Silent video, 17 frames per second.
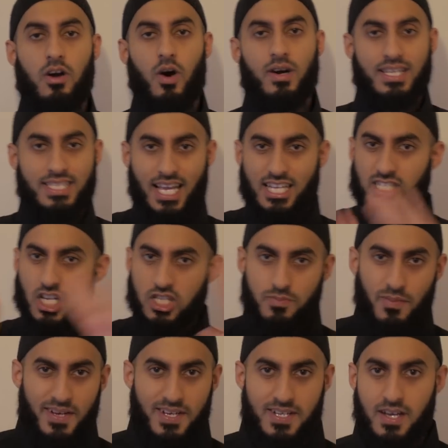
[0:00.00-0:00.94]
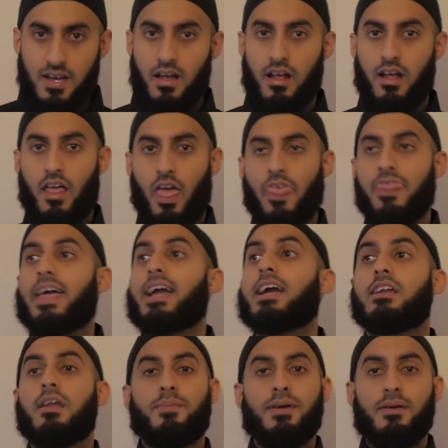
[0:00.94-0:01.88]
On the day of judgment, they're
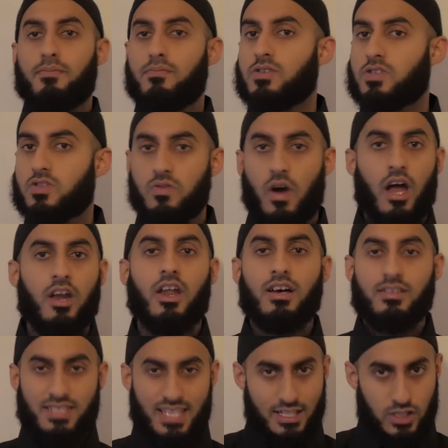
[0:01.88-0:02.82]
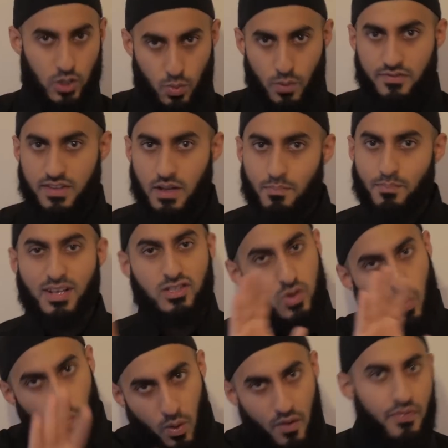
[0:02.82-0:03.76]
going to be, Allah's going to deal with them based
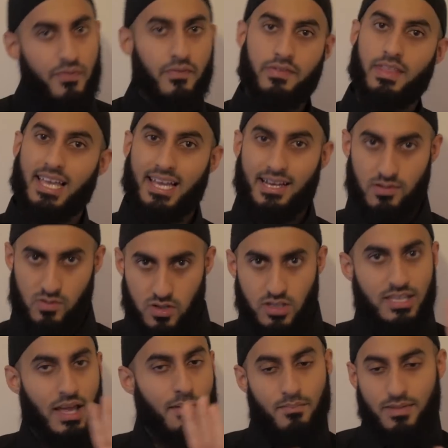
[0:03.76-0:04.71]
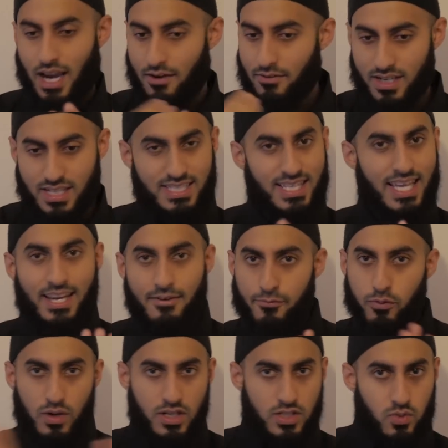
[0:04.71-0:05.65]
on what them directly. They didn't
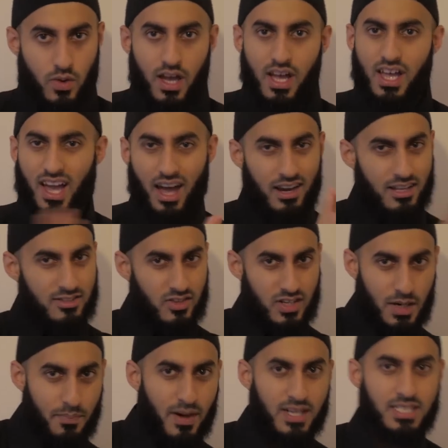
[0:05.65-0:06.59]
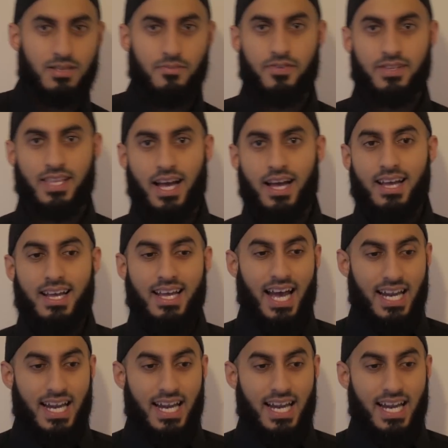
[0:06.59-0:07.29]
fall into it. Allah's not going to punish them for that.